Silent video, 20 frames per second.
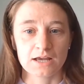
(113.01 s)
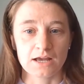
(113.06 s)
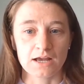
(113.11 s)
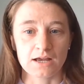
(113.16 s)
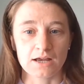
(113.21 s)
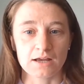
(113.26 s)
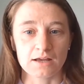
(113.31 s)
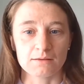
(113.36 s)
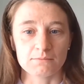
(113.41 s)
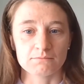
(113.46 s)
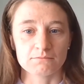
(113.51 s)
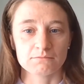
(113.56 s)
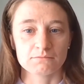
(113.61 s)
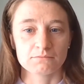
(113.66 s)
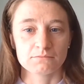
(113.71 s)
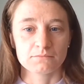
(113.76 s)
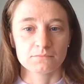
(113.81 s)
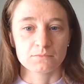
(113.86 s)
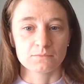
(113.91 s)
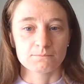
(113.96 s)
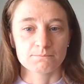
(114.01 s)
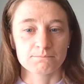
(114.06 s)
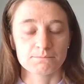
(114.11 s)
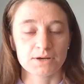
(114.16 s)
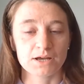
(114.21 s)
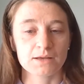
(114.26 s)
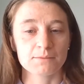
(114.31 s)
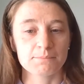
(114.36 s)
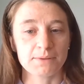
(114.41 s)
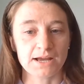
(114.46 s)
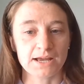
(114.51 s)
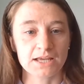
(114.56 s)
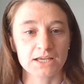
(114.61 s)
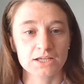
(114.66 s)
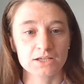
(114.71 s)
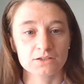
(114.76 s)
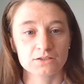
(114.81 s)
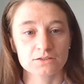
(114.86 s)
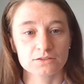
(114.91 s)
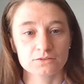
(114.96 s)
But
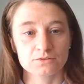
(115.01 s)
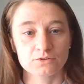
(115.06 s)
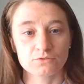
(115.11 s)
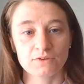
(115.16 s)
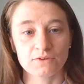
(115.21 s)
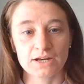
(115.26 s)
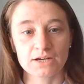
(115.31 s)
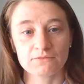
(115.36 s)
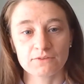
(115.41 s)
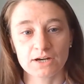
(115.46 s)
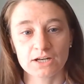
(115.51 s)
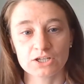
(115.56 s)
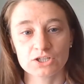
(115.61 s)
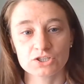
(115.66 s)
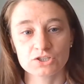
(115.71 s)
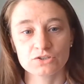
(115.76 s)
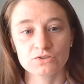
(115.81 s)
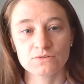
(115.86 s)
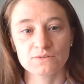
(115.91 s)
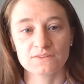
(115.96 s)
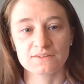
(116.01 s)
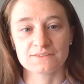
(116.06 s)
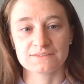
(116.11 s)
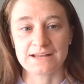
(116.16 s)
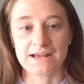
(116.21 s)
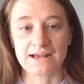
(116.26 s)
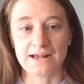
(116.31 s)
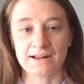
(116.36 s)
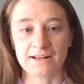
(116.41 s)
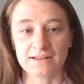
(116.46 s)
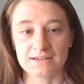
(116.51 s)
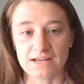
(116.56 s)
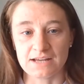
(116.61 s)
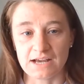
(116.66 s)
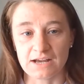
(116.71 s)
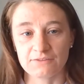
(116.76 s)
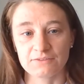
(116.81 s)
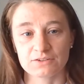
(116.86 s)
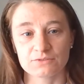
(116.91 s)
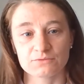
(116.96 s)
buying the right running shoes is not
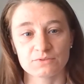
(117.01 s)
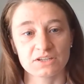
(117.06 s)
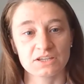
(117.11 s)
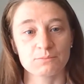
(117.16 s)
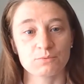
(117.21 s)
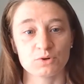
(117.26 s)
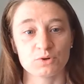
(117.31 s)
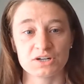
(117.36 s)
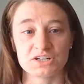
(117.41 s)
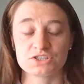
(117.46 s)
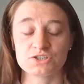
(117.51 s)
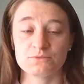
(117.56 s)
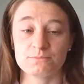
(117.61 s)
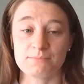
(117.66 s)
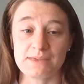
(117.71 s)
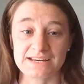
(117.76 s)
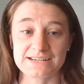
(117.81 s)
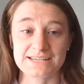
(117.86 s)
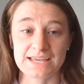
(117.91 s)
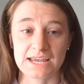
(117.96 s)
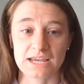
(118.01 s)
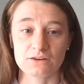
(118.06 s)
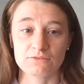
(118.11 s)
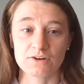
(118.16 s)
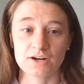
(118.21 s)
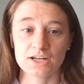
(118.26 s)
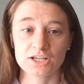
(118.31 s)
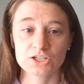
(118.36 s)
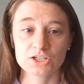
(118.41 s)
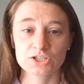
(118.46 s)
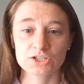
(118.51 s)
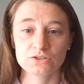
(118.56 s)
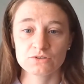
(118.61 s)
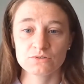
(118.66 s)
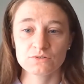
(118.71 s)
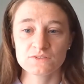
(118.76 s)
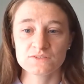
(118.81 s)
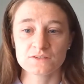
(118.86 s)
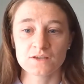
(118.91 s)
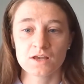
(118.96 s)
enough. It's really important to maintain running
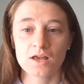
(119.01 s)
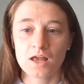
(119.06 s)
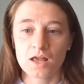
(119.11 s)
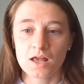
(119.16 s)
shoes.